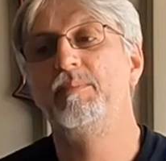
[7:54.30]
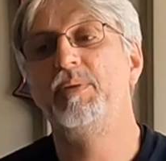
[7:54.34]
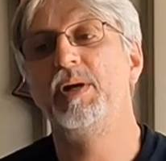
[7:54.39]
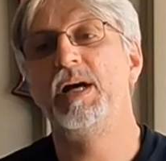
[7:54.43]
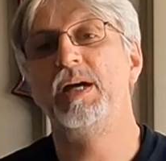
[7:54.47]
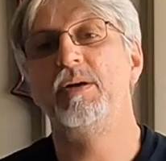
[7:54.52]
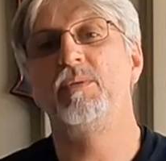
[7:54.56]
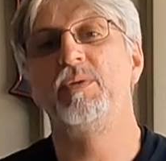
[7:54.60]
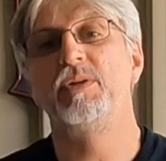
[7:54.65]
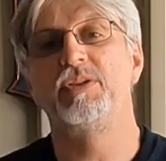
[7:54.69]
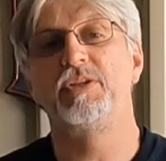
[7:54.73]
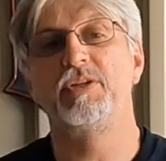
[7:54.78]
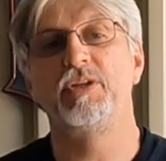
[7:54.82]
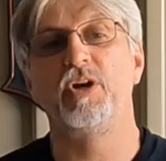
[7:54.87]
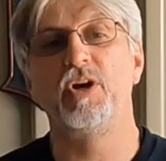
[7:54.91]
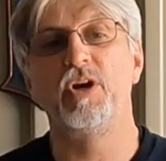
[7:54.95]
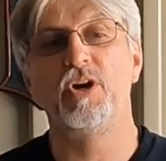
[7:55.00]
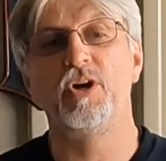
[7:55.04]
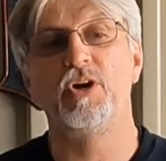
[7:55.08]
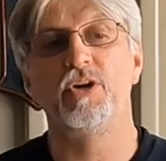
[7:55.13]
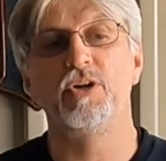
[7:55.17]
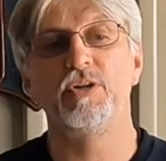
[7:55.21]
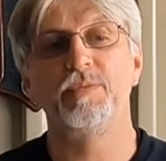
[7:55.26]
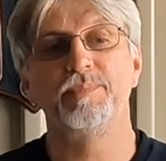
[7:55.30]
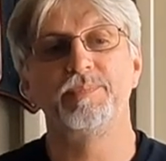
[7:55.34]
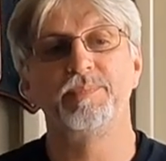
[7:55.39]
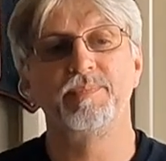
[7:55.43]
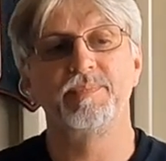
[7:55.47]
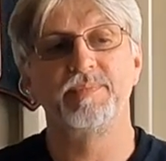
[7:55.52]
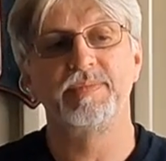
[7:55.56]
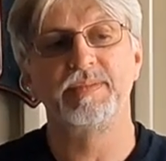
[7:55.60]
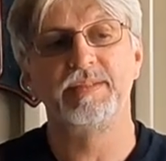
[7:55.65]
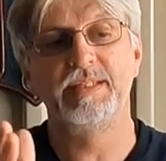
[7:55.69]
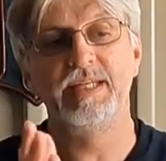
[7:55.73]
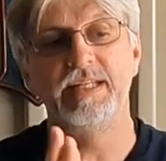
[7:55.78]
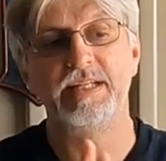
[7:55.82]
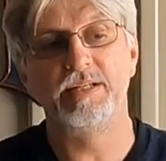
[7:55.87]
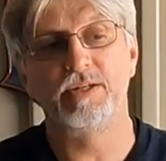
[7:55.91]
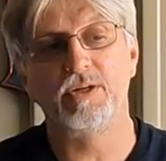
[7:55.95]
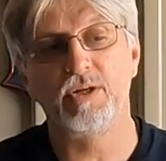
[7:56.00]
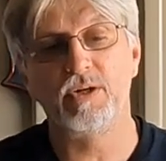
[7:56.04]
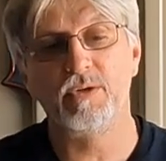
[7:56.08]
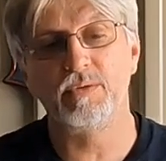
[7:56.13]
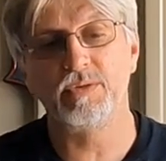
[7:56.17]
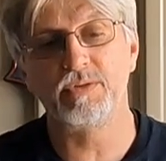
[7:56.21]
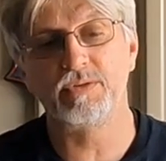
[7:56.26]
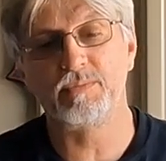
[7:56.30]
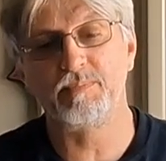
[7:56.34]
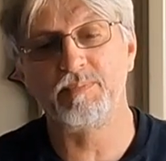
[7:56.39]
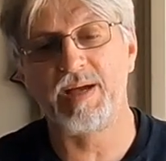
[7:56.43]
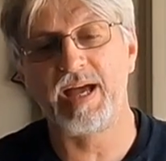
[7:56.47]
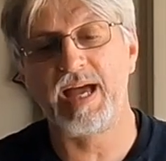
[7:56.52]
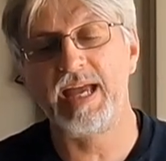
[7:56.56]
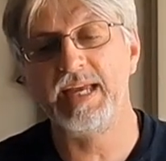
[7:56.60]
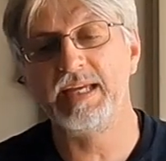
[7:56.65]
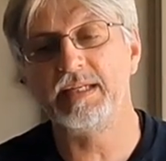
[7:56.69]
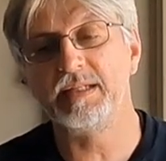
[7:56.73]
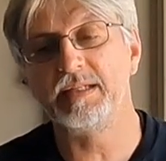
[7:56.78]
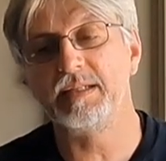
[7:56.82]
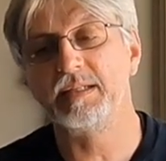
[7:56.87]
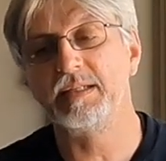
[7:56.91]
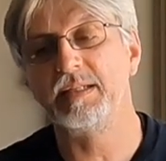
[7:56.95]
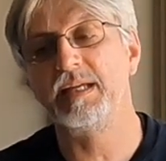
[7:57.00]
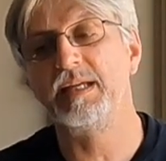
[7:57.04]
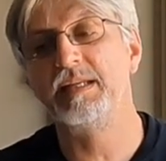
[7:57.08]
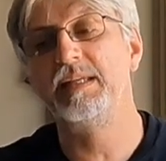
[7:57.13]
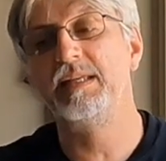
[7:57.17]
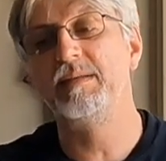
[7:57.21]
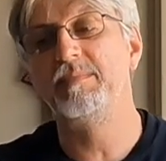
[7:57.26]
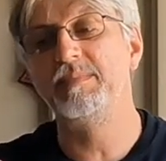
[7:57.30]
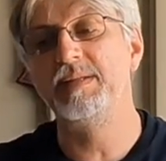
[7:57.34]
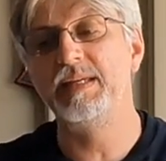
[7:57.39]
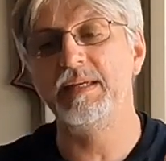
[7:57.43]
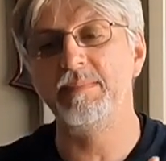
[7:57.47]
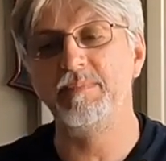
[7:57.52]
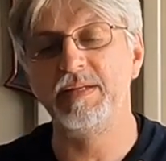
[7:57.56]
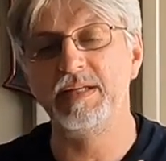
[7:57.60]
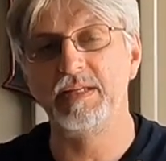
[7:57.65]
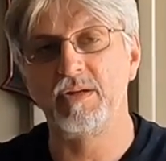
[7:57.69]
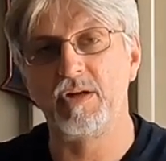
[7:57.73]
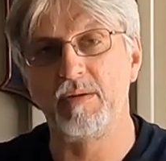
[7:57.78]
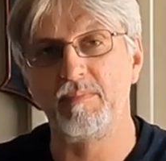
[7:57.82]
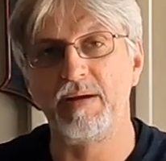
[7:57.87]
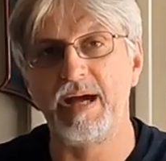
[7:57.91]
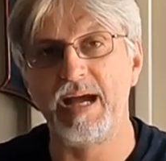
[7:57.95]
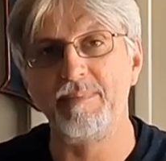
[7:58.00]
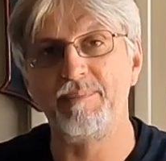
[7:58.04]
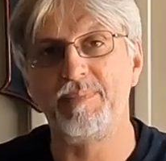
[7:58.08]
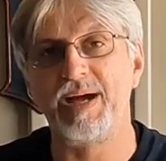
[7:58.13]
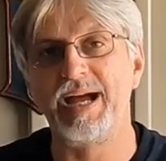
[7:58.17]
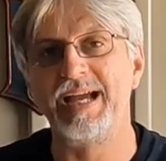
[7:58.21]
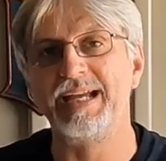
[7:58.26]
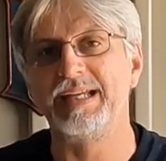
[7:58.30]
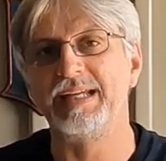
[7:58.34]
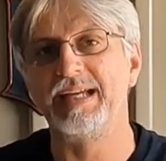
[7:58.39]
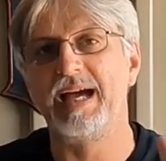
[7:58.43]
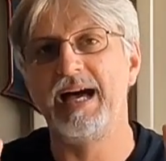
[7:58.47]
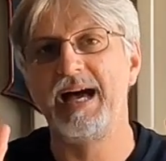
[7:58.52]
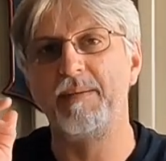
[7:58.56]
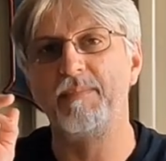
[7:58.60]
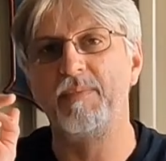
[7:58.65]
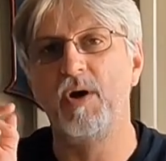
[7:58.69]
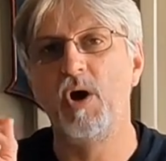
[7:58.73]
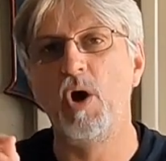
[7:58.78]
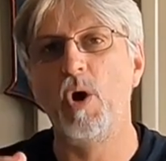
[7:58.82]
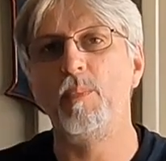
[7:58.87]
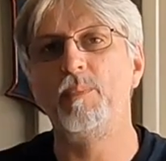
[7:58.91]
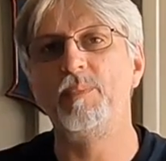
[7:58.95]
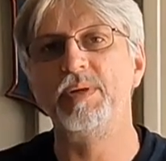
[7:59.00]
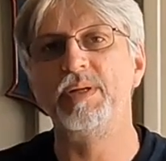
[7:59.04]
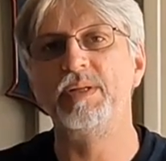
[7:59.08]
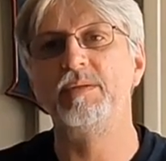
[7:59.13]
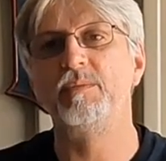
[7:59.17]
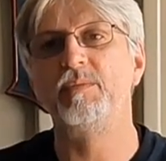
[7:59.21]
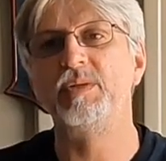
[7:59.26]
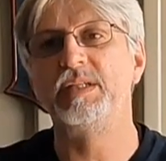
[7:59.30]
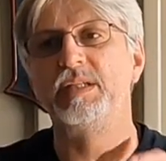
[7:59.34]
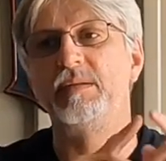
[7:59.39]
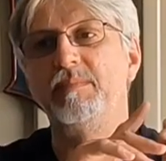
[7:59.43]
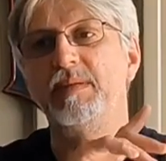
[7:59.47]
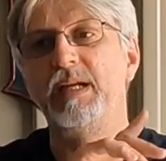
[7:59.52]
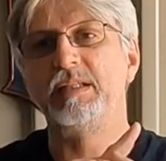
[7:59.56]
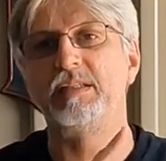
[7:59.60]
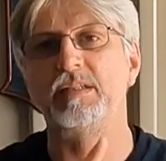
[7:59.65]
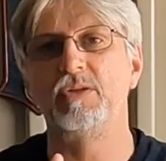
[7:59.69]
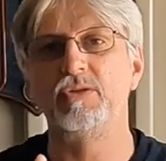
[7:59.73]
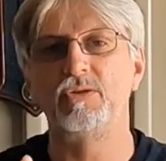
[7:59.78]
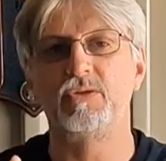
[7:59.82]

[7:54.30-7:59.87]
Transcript: But with her getting her bike and then me being on my bike, I'm hoping we can make